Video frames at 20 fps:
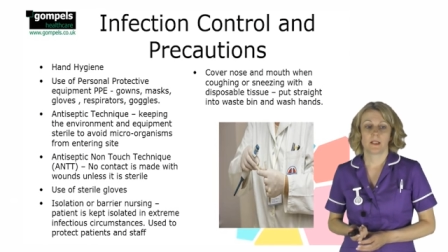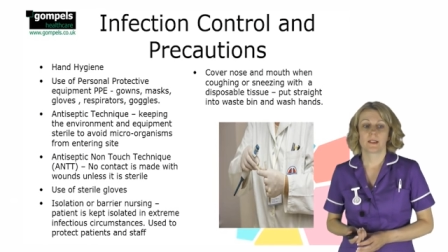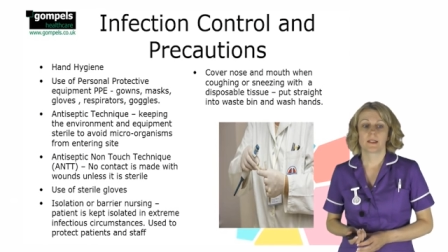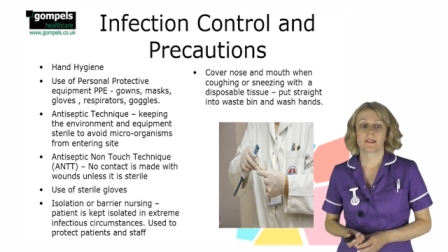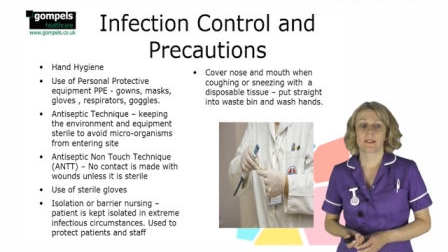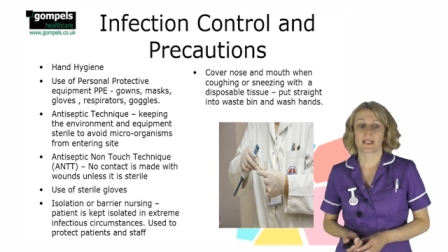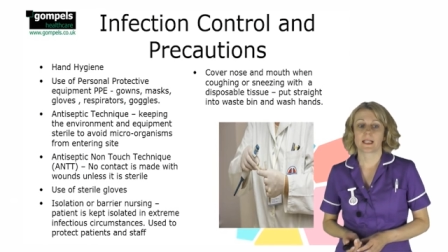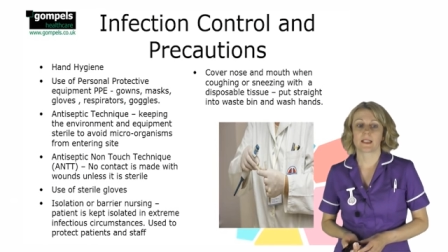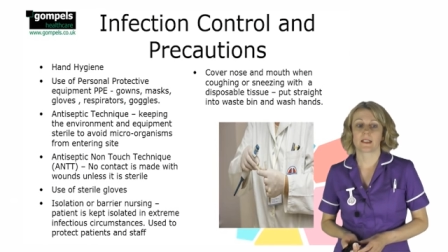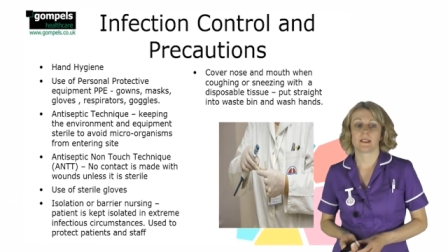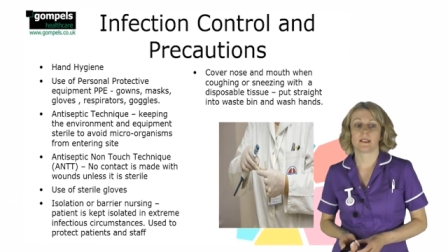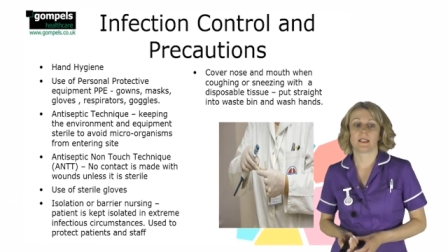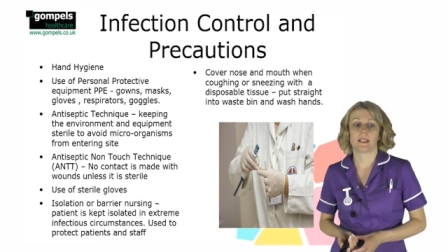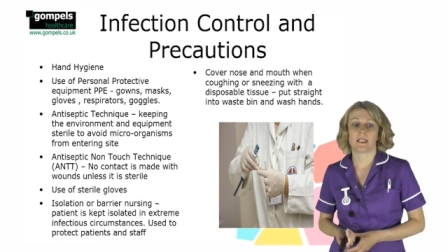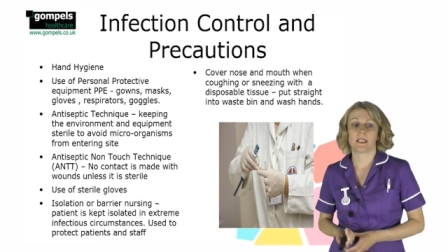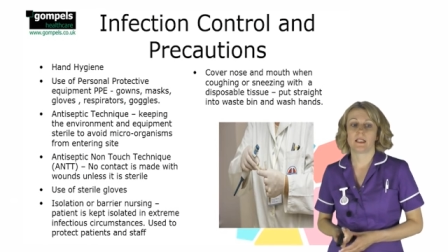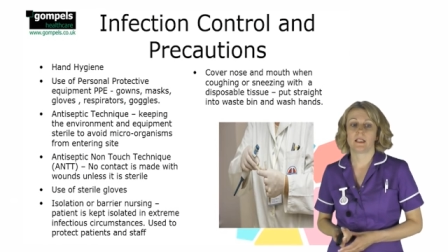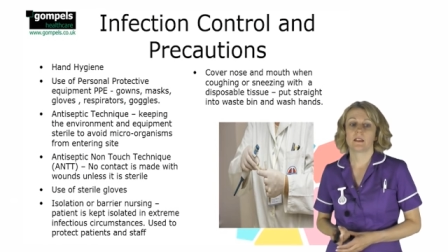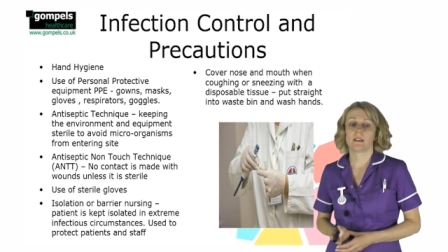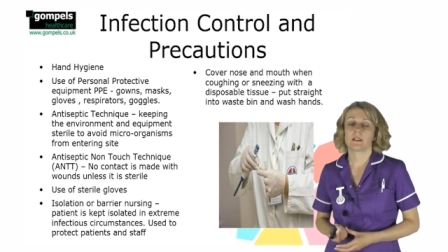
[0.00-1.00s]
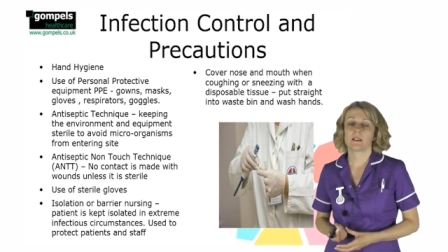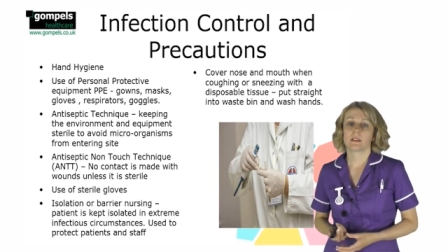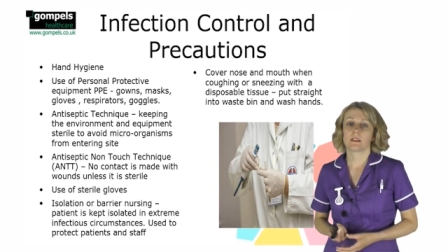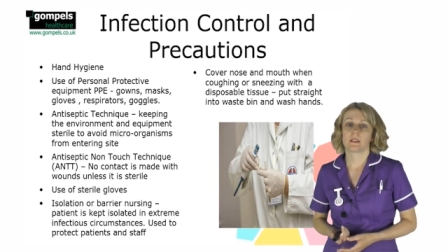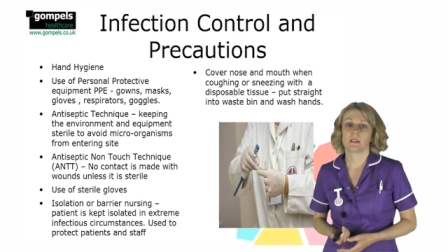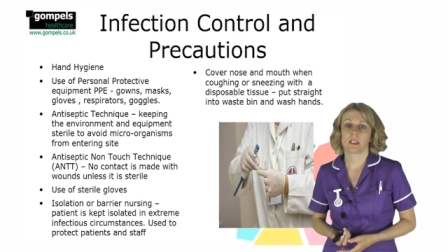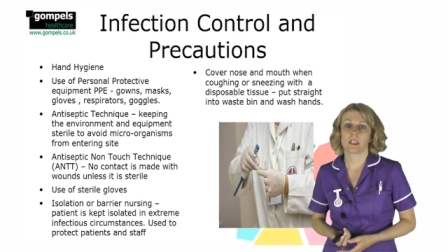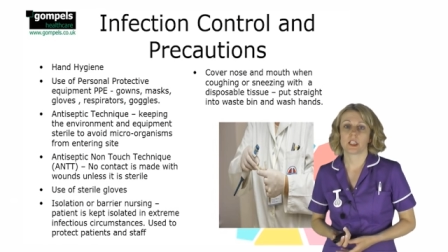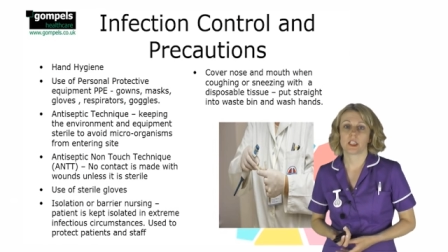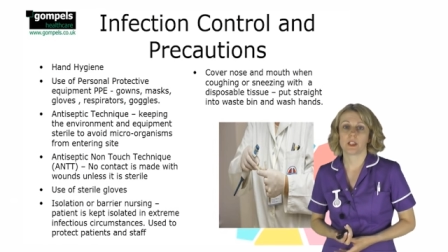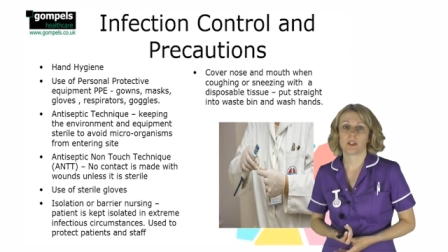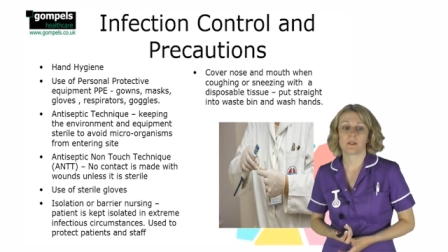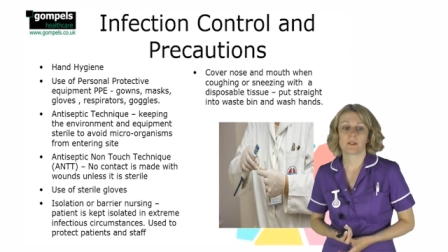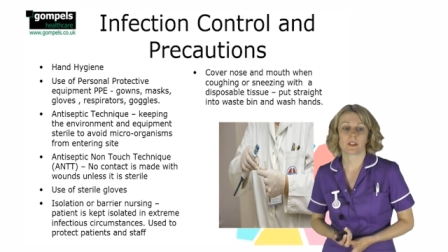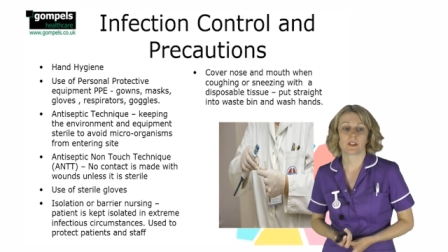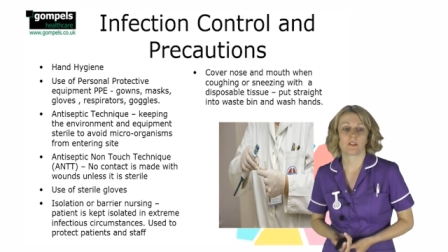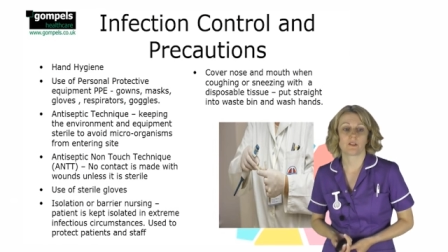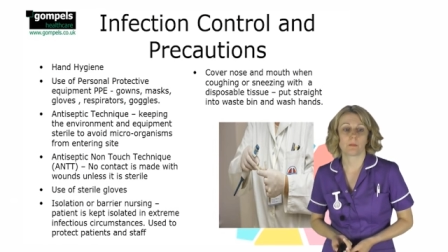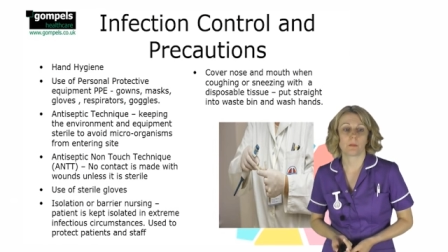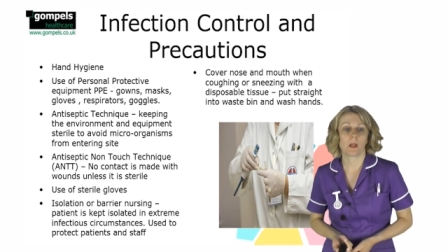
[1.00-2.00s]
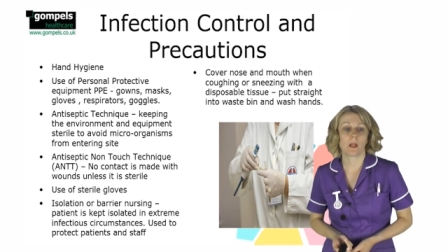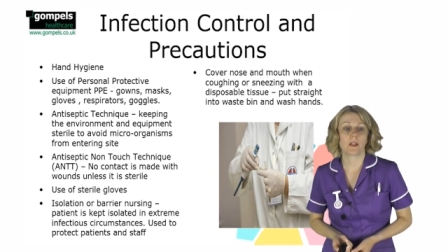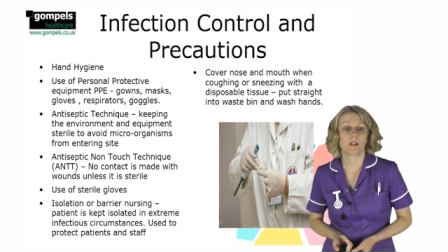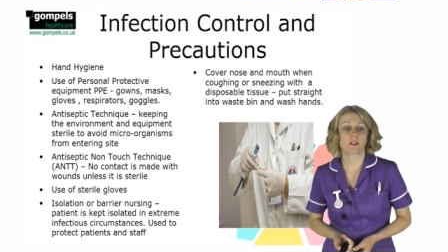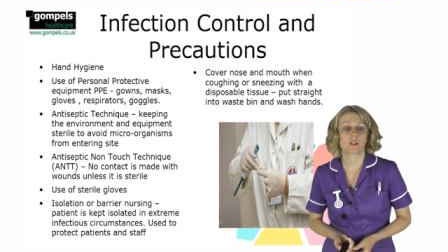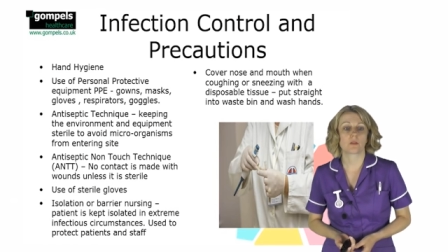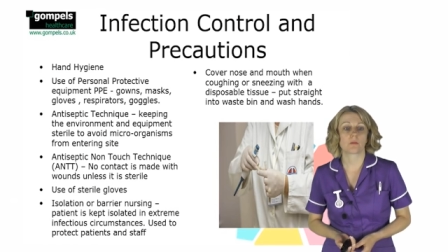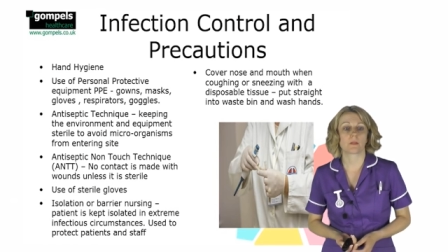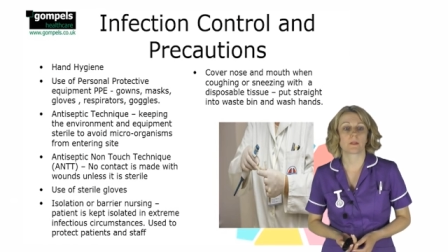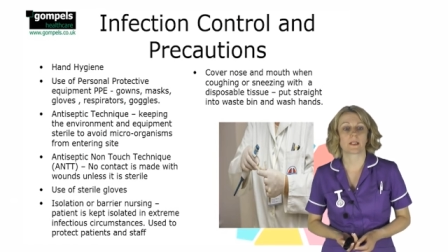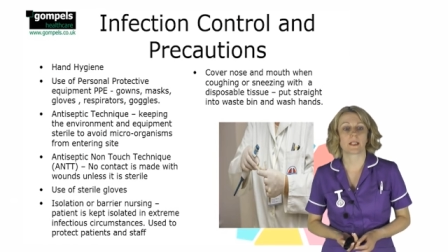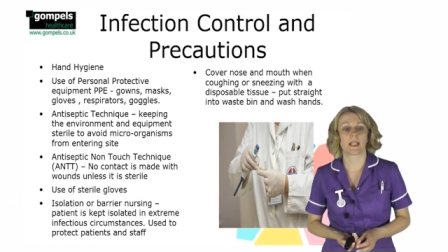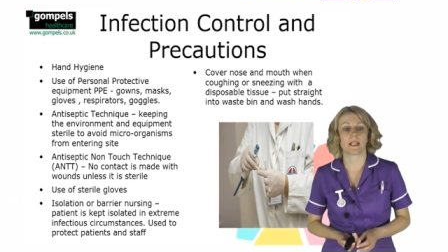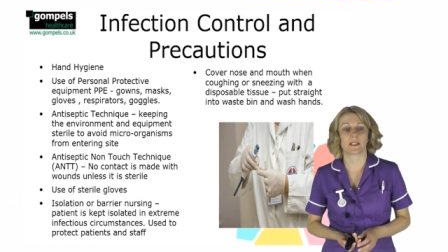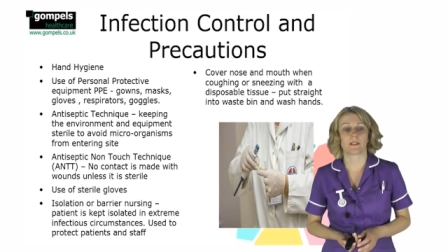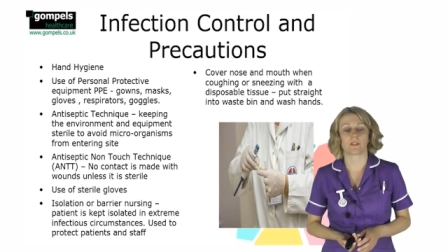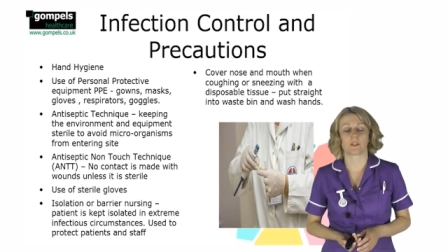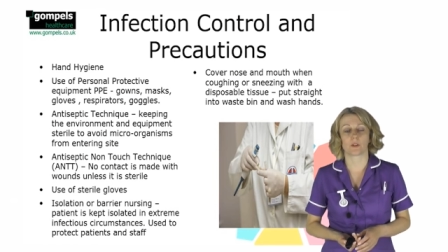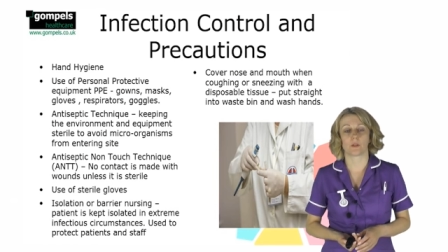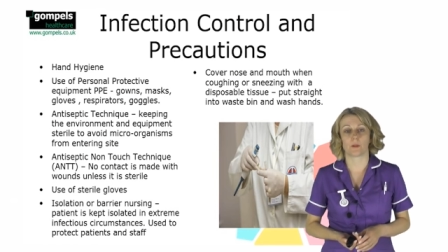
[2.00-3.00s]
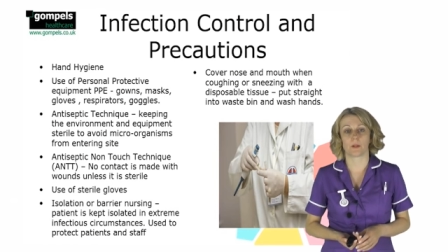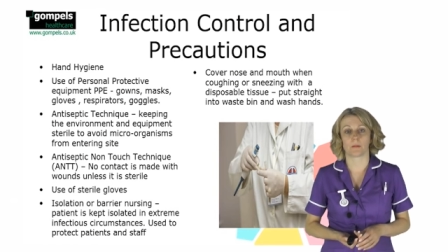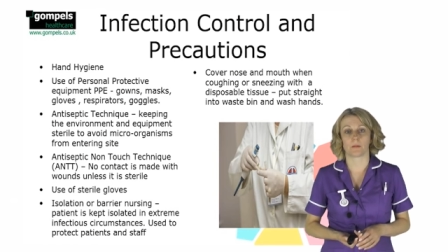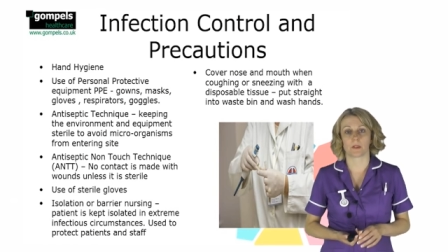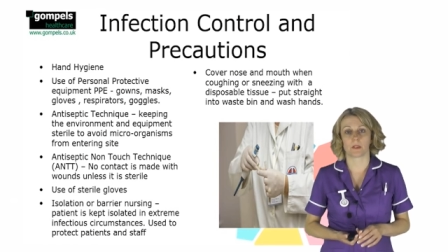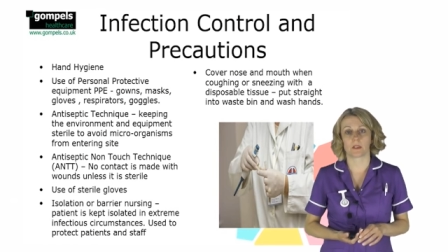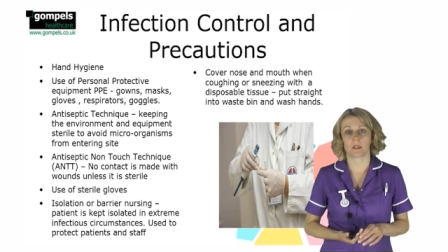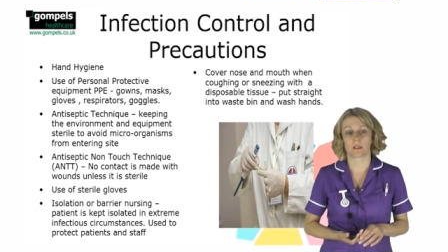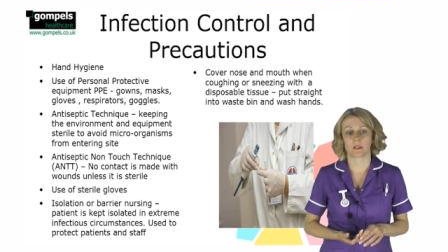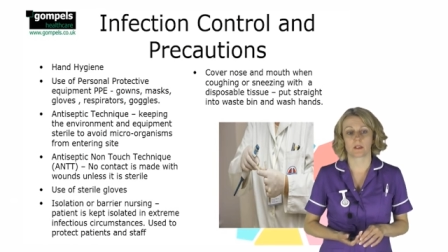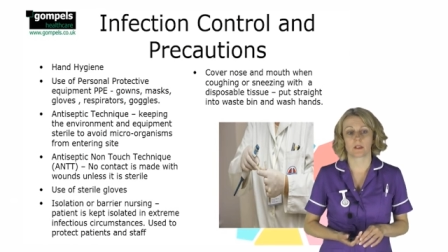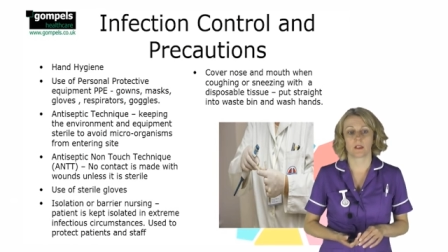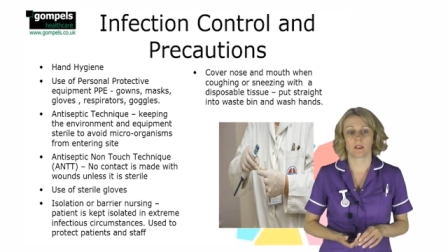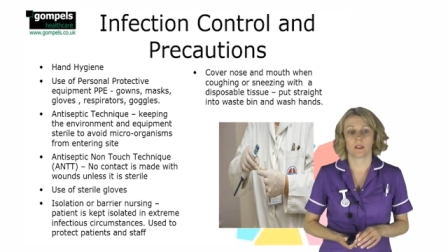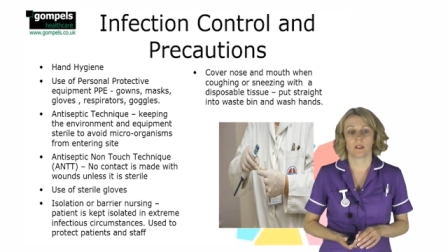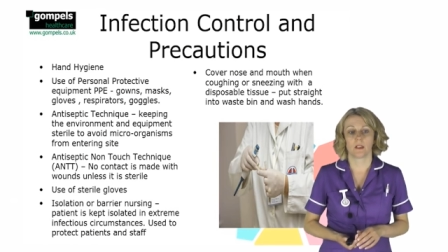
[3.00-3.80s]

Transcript: Secondly, the use of personal protective equipment.